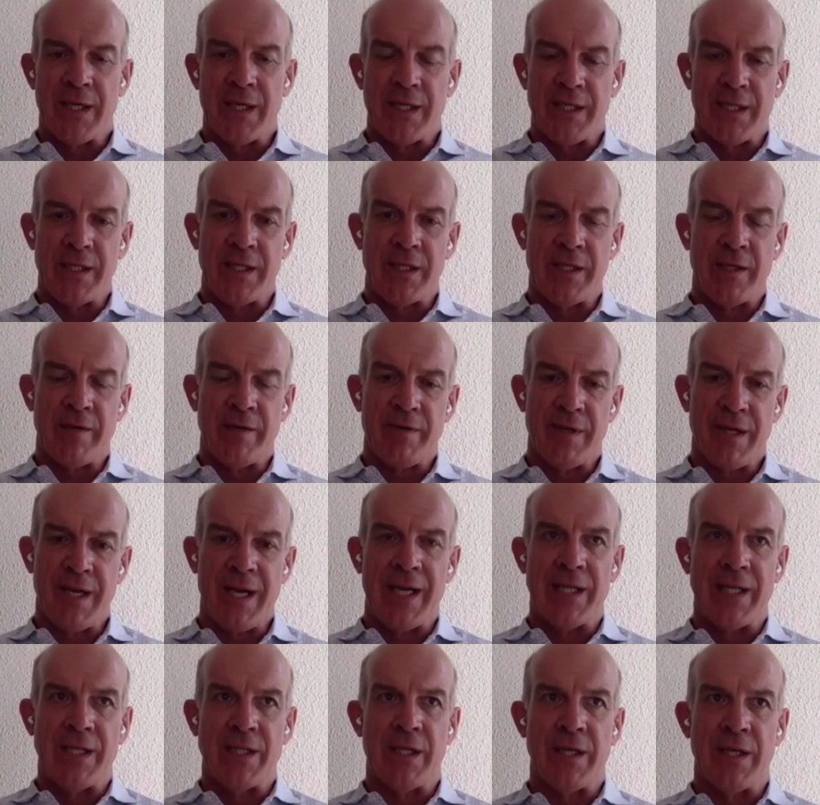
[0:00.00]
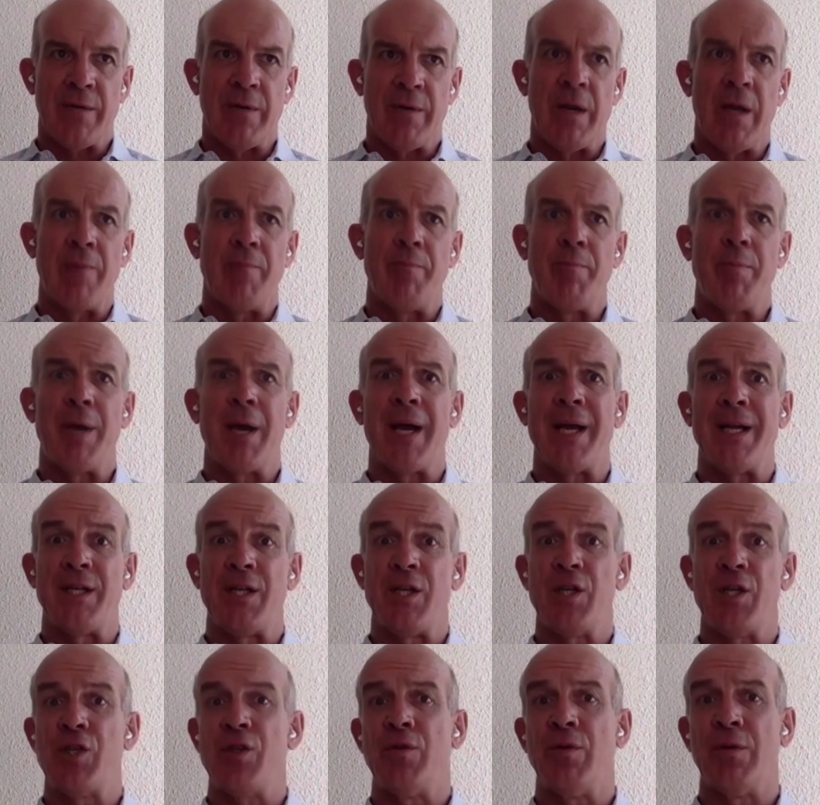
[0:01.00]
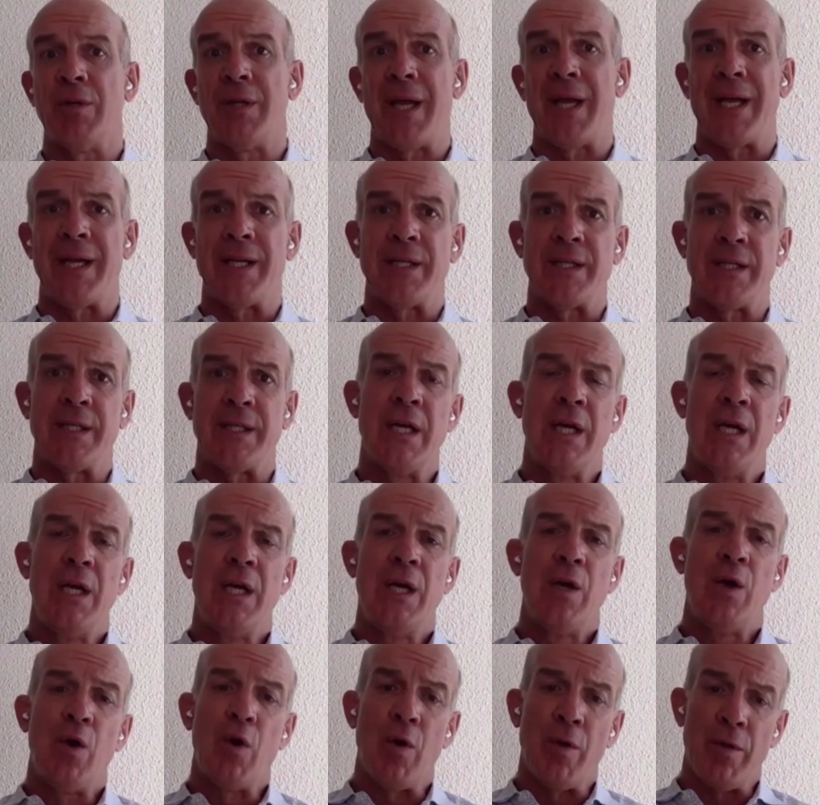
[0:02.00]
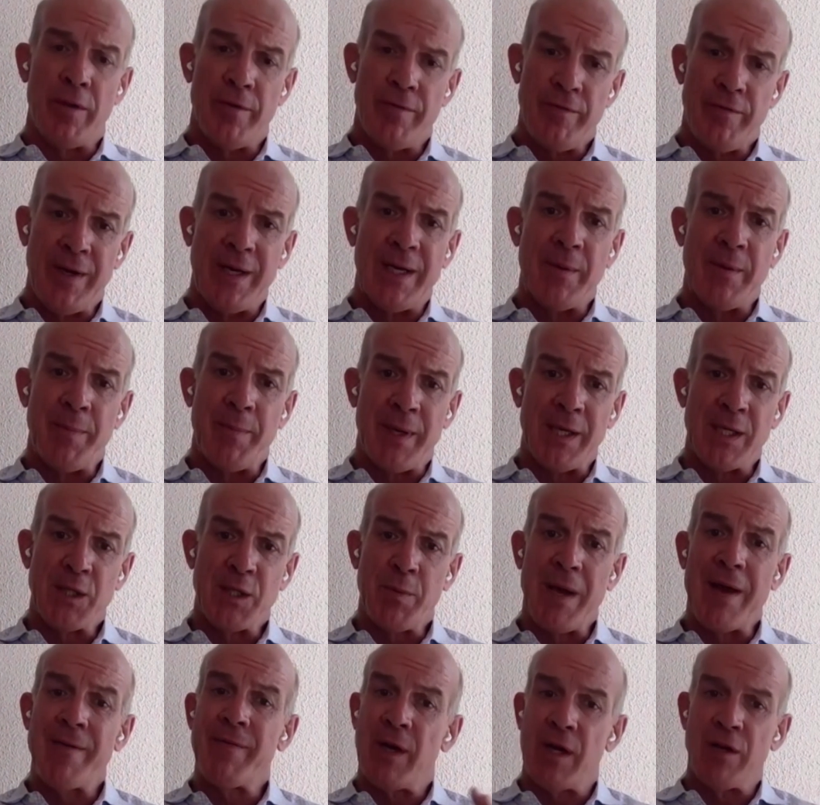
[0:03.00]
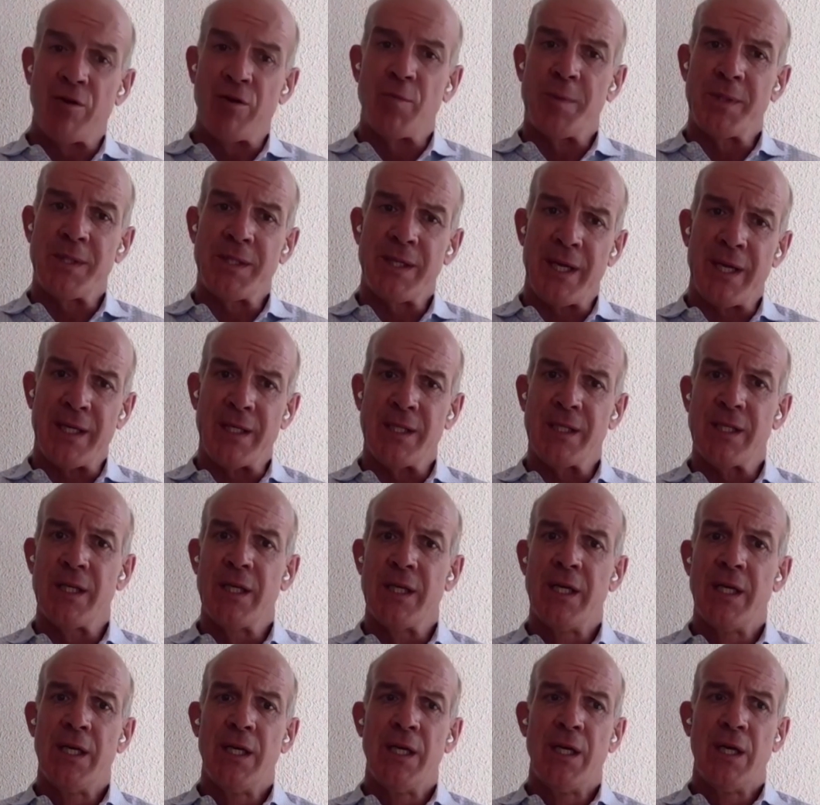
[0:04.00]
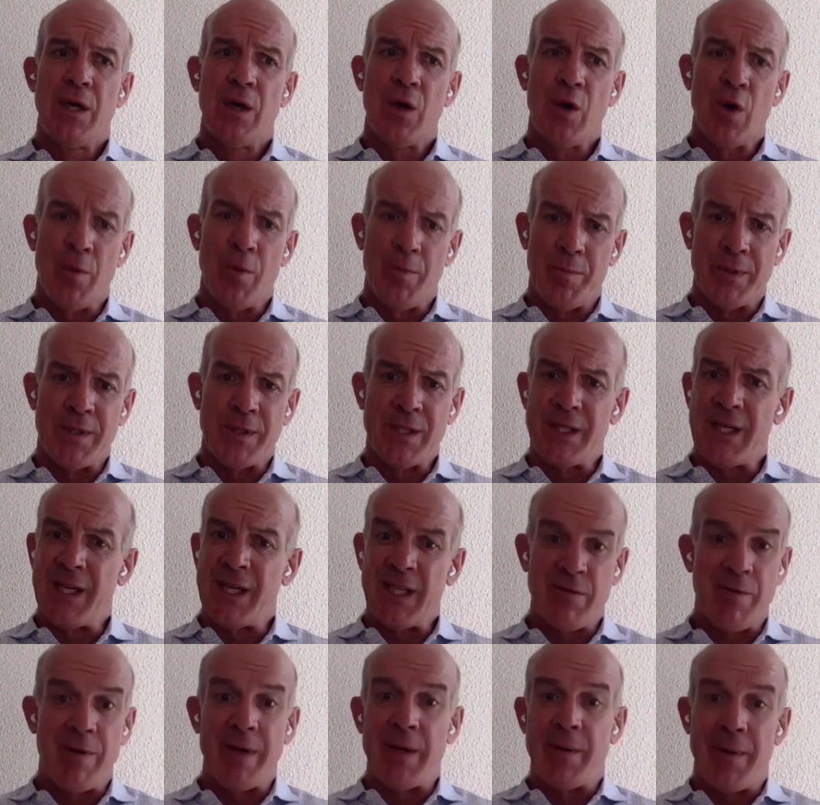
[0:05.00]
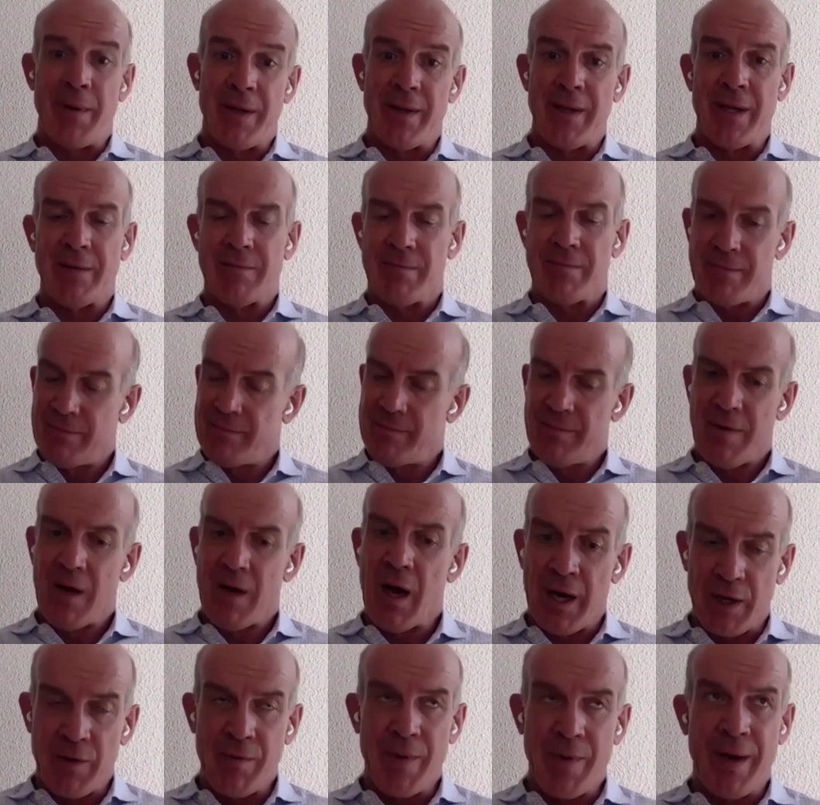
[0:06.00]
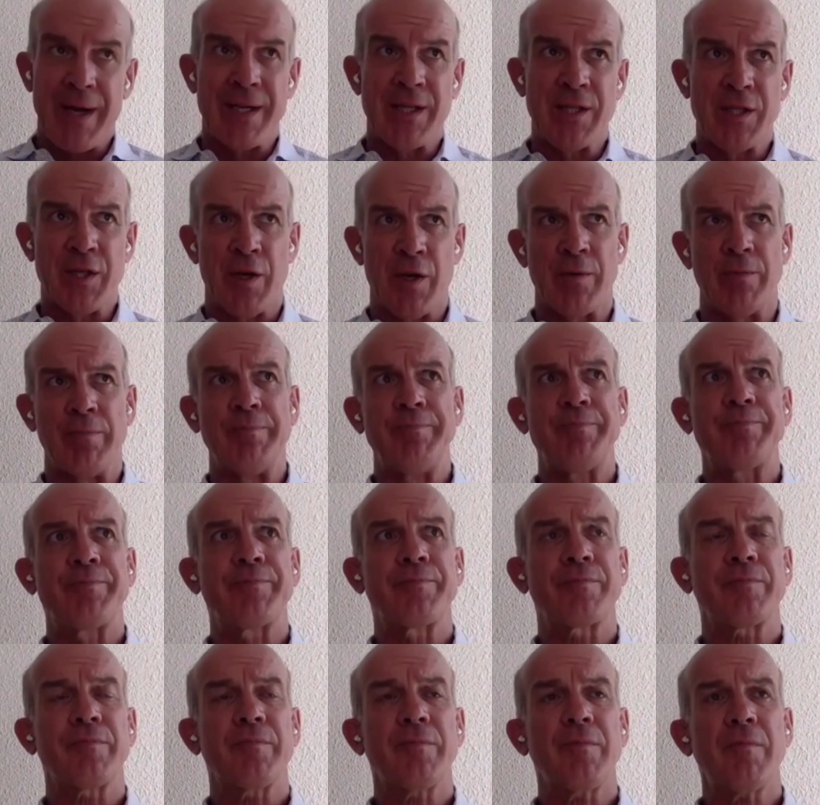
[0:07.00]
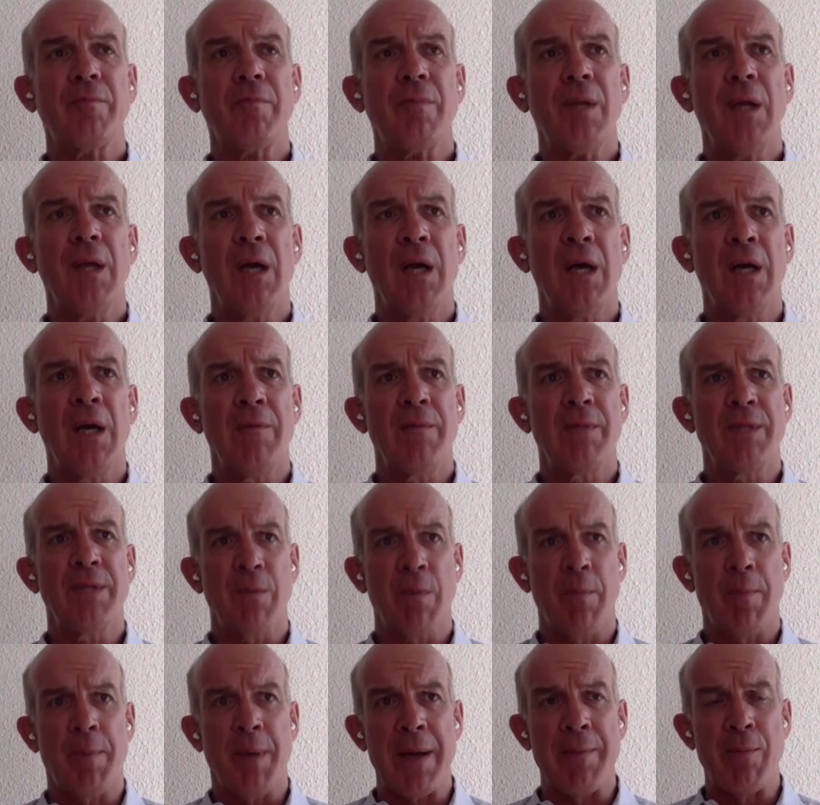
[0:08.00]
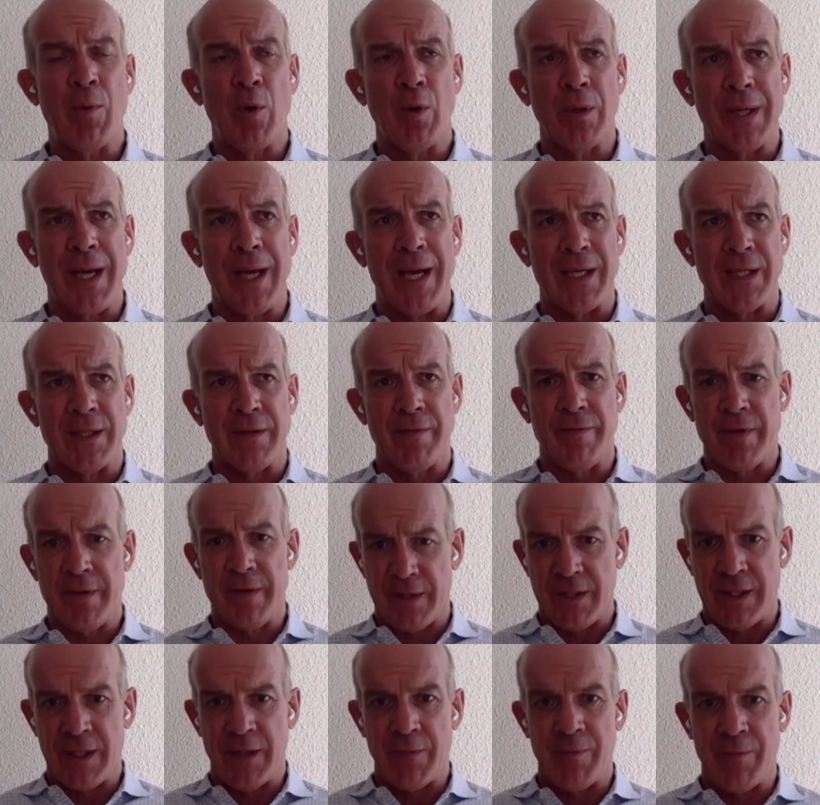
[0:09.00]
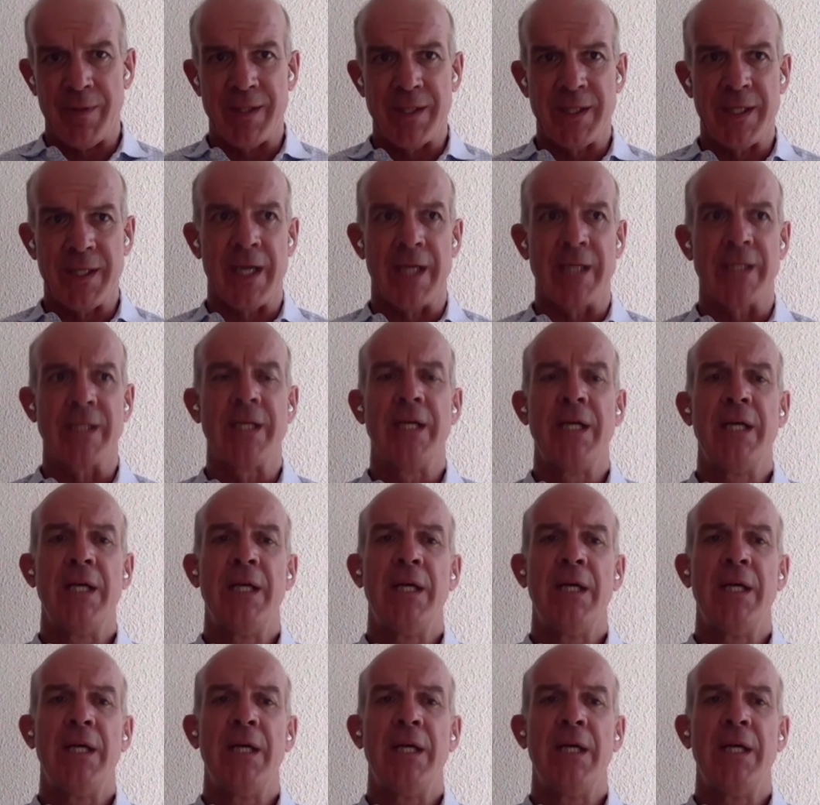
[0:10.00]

site interview for land, and buy additional land on the feeder pits. We have 100% on the Steezo anyway, that high grade zone. So we'll buy more land, further de-risk that.